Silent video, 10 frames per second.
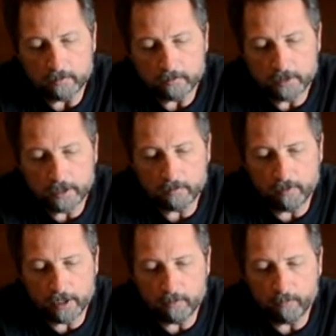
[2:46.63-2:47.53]
Doug
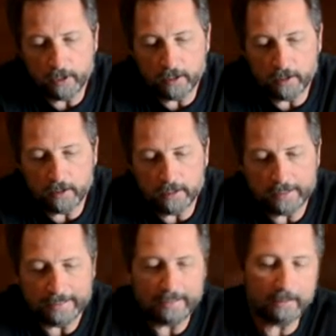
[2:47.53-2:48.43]
recommended that I
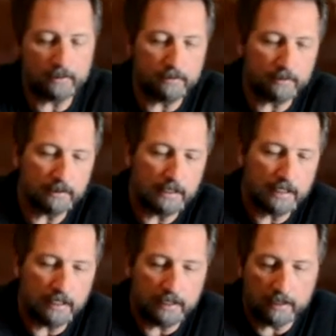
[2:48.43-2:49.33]
get
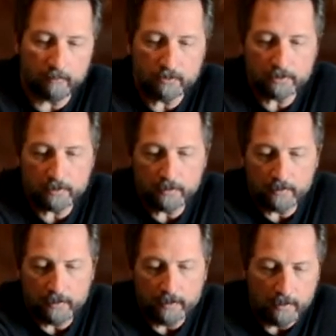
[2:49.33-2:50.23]
DDM's
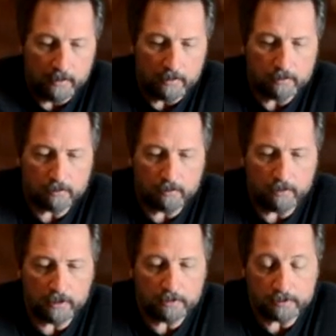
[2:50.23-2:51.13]

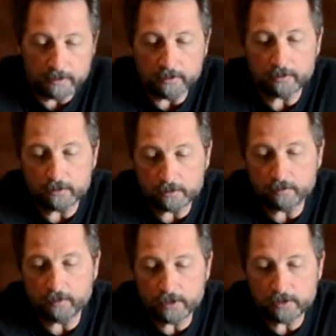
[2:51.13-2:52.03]
cylinder
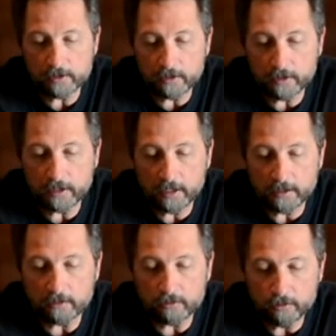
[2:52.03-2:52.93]
squish
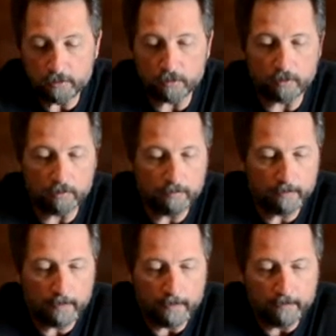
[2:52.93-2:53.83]
indicator tool,
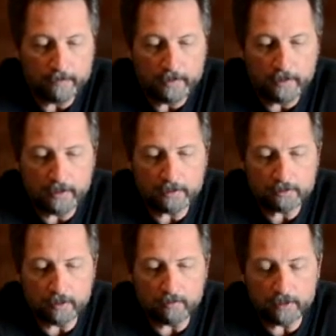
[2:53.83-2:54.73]
and
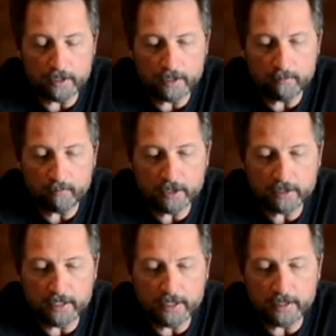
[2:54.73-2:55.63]
so I went ahead and picked
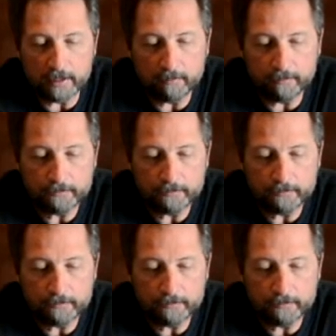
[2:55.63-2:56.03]
that up.